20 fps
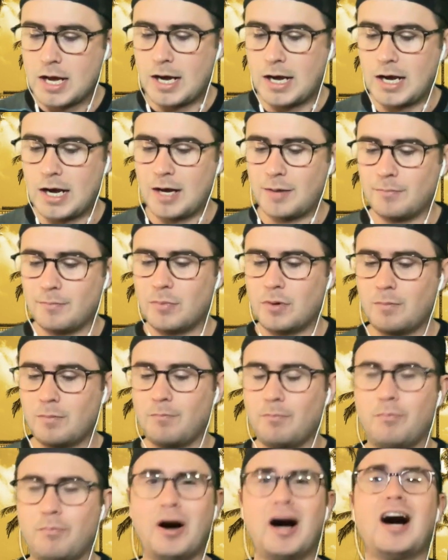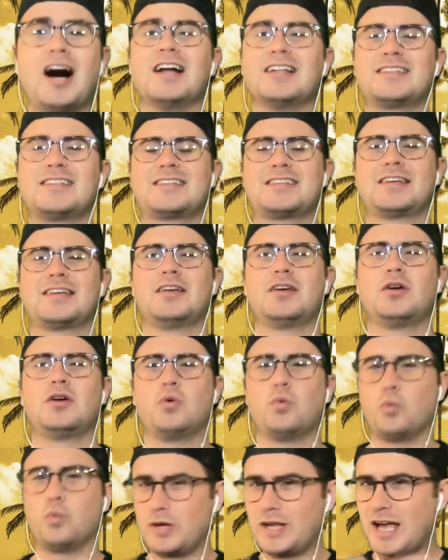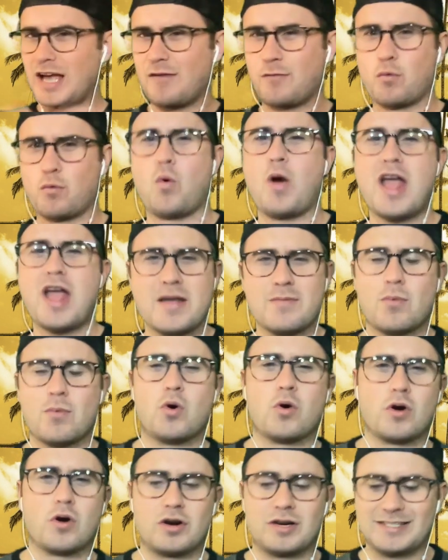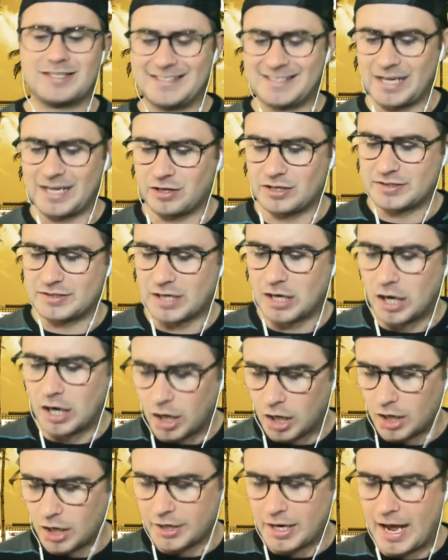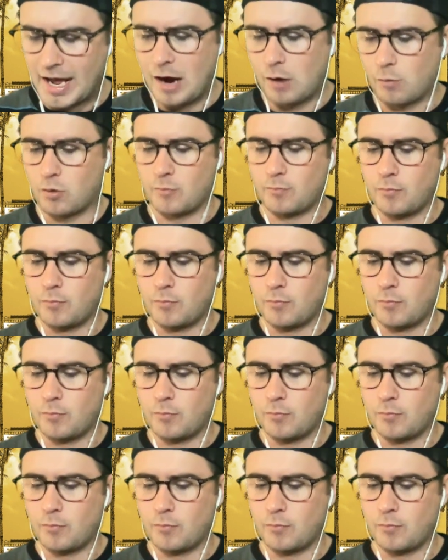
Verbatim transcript: Um, but we have way more zealots on our